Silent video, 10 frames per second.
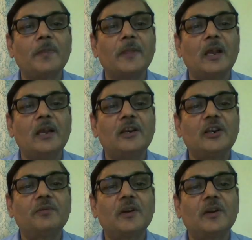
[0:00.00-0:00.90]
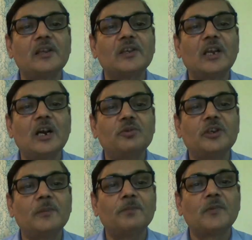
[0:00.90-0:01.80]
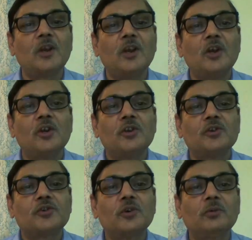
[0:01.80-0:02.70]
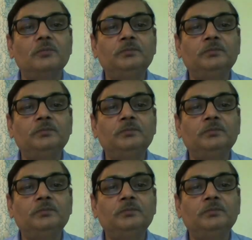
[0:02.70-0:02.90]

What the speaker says: and referred as agouti. So